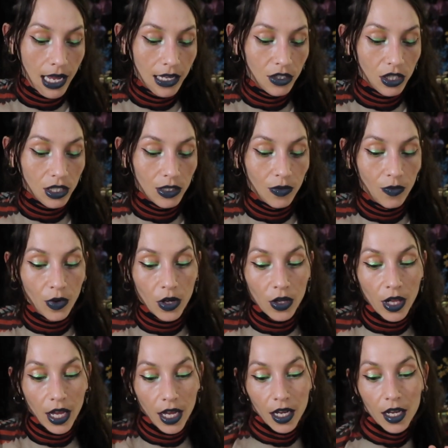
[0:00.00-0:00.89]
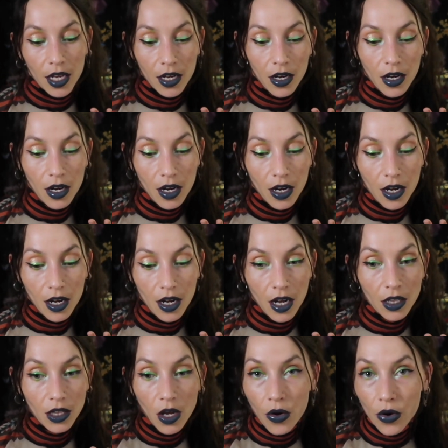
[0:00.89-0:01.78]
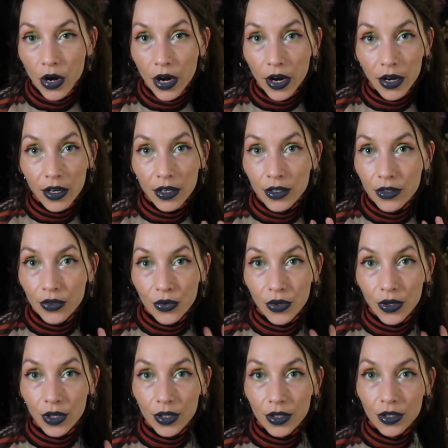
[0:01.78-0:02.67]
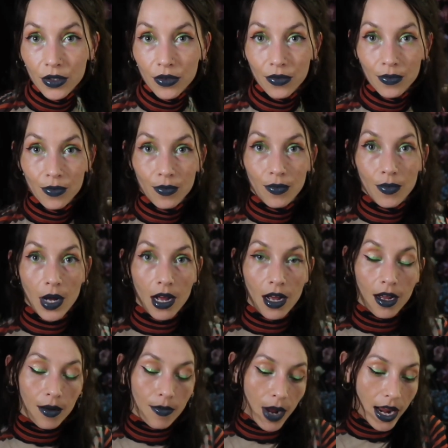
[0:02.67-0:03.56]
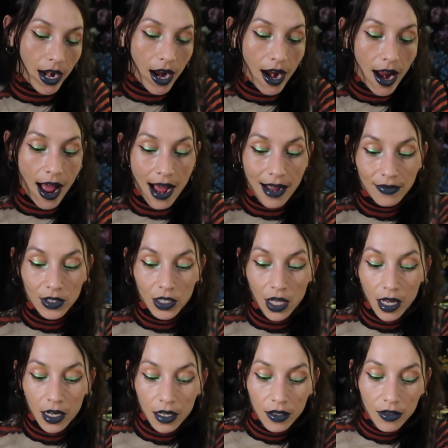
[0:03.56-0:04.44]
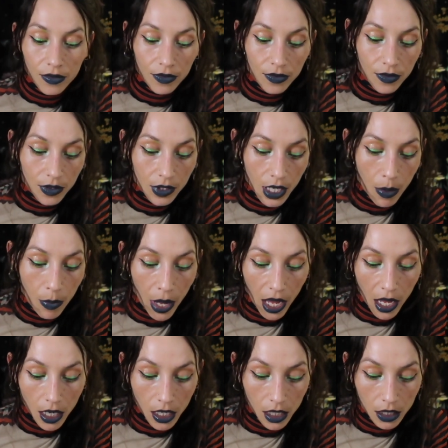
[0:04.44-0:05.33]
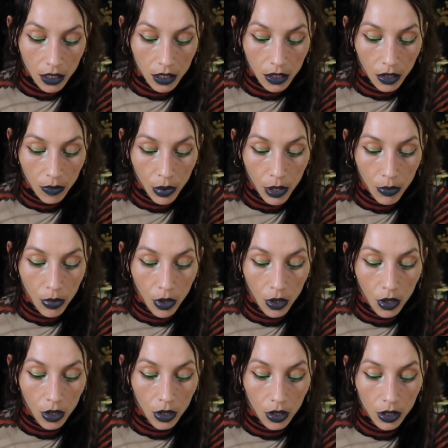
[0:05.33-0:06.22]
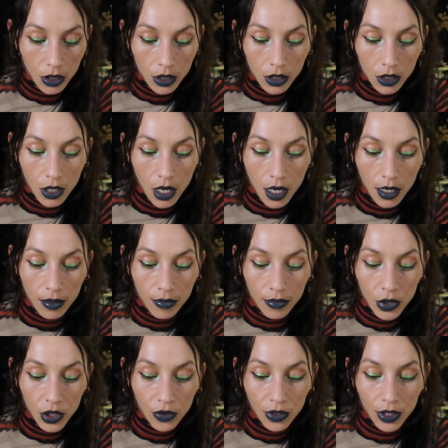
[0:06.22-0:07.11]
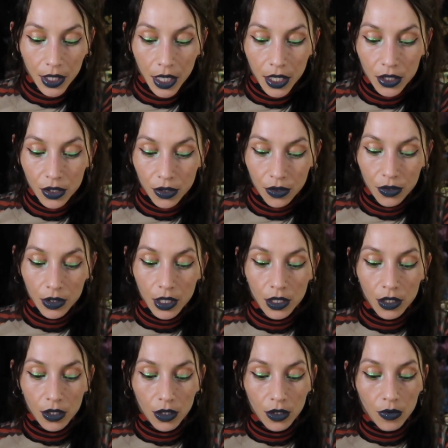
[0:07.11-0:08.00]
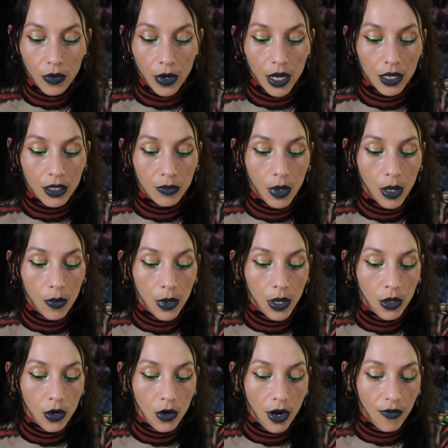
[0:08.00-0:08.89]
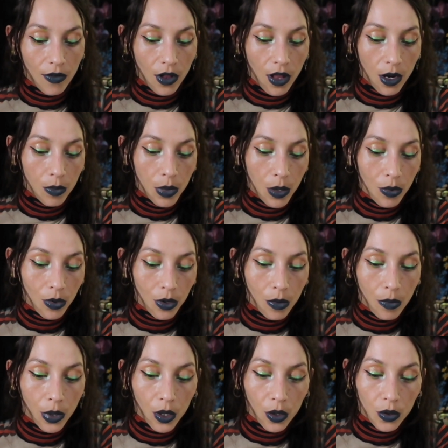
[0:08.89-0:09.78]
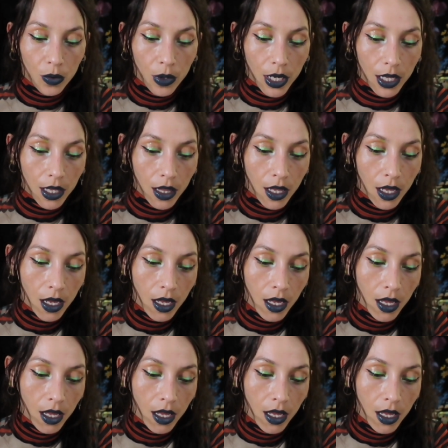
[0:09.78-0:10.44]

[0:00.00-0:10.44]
just feel like a loner, or you might not have a lot of companions or people to relate to in certain ways. Maybe you don't have a lot of people to build with,